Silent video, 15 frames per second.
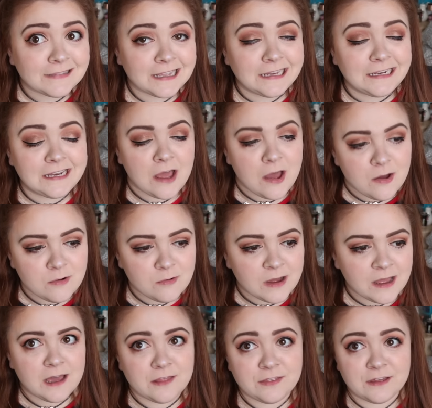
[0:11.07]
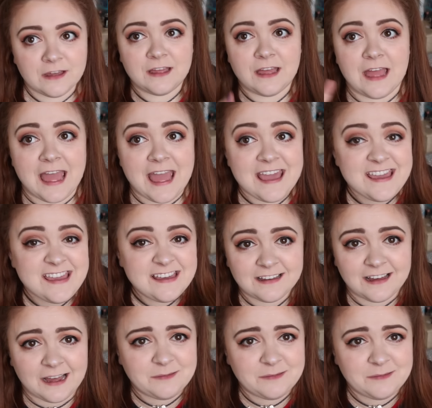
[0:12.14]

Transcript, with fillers: I know that A,